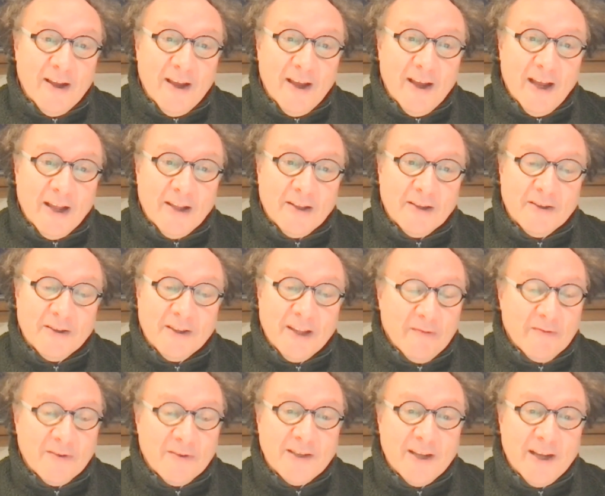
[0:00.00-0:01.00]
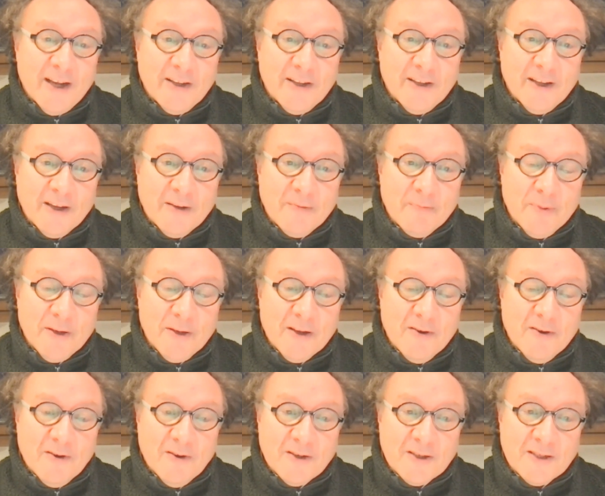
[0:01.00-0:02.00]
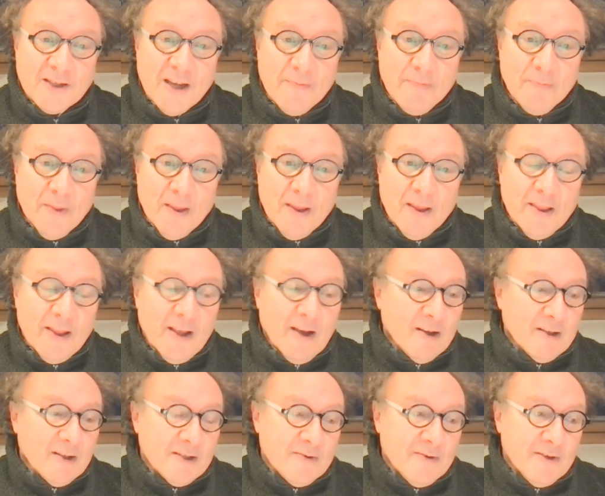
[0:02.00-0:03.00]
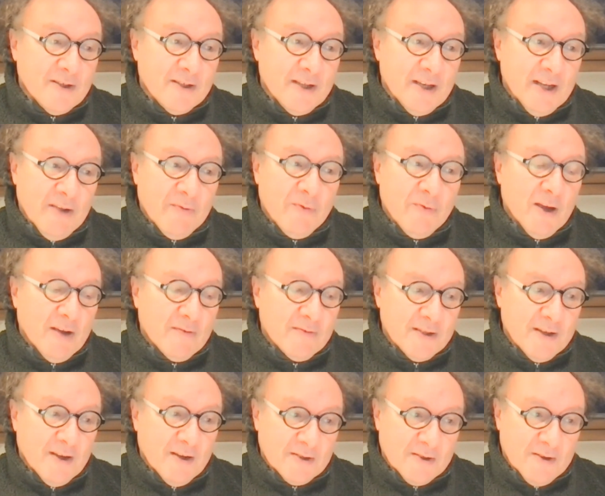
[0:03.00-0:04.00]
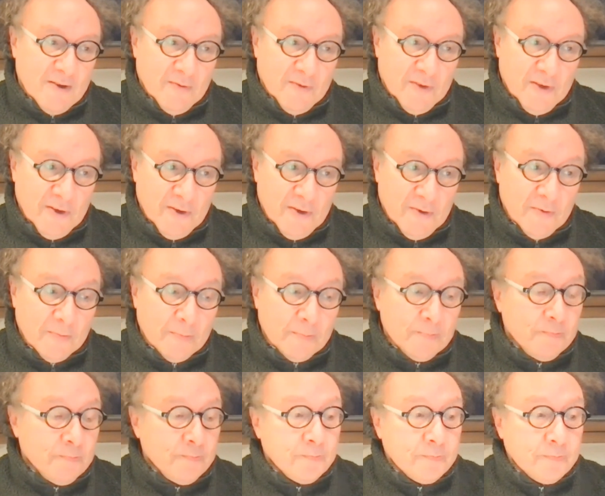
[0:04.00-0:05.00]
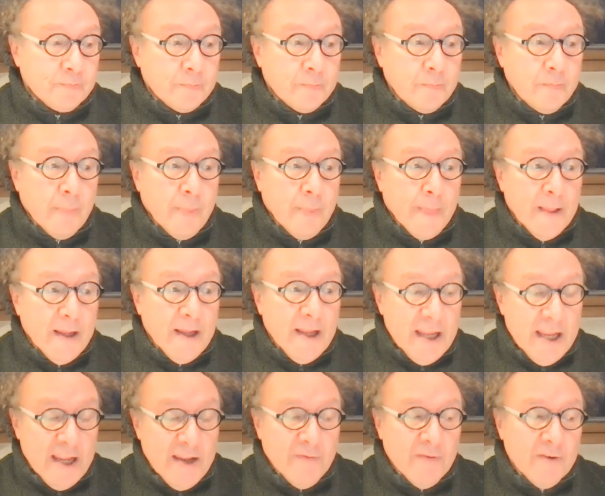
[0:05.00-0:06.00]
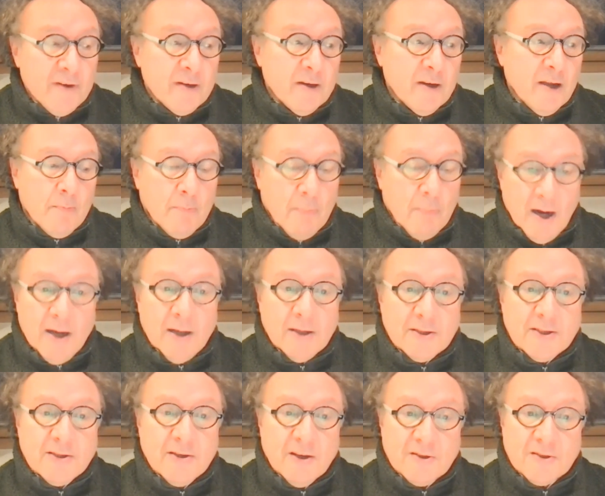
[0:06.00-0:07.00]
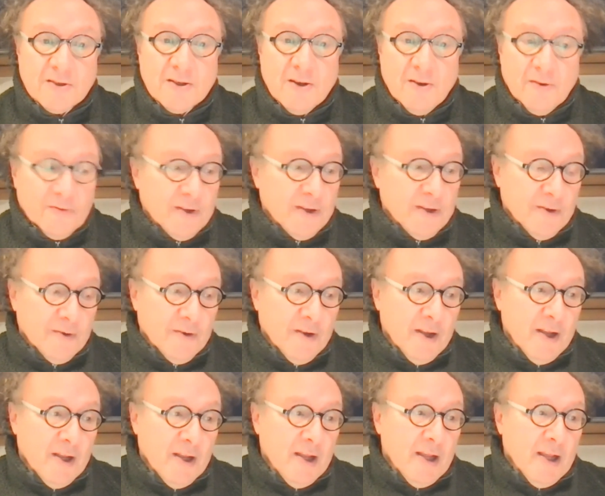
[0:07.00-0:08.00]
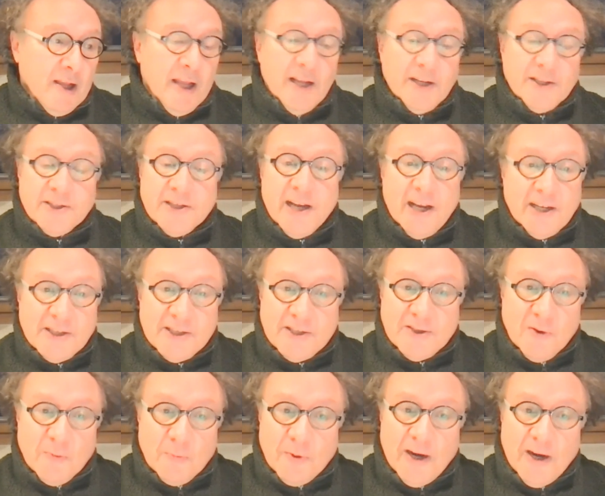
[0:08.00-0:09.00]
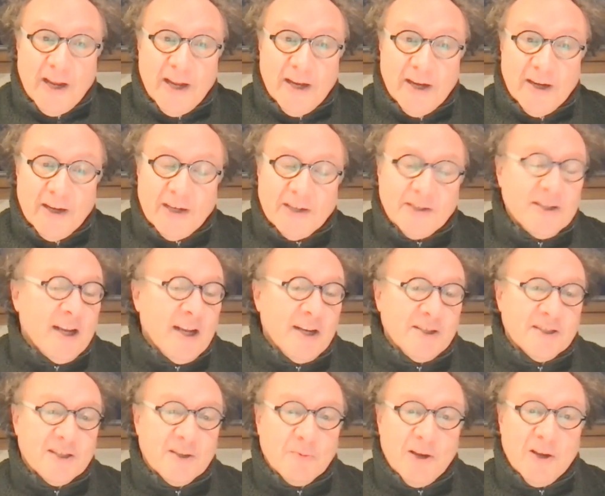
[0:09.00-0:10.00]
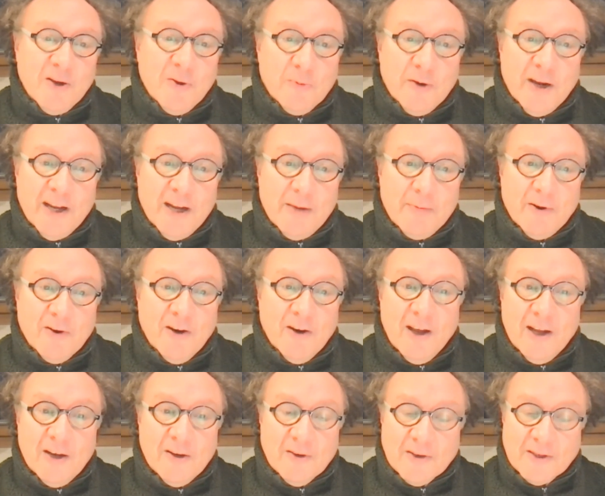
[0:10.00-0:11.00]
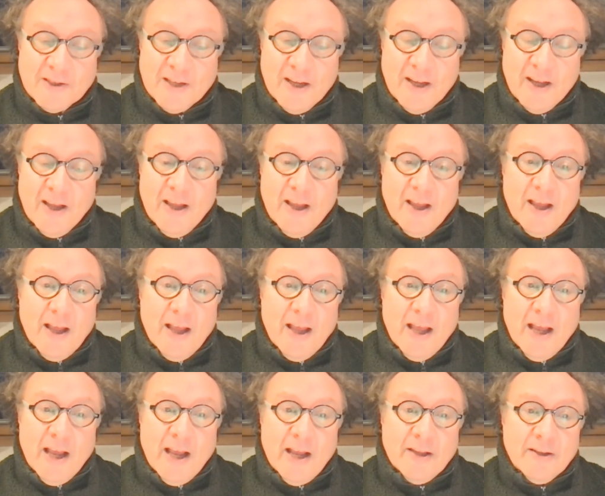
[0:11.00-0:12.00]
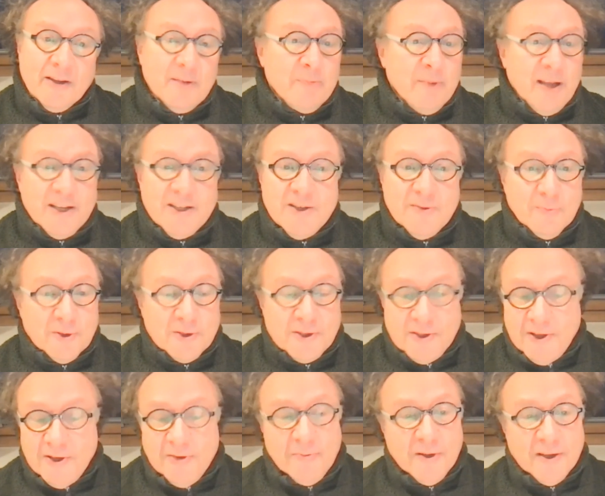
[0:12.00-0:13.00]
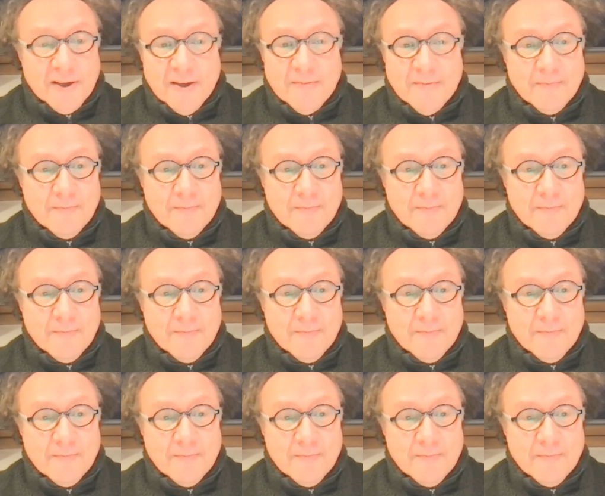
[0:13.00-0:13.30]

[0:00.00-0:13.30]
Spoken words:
and devastating, because the answer is that if you have SARS-CoV-2, even mild SARS-CoV-2, it changes your brain, it changes the way your brain MRI looks, and it makes you more stupid.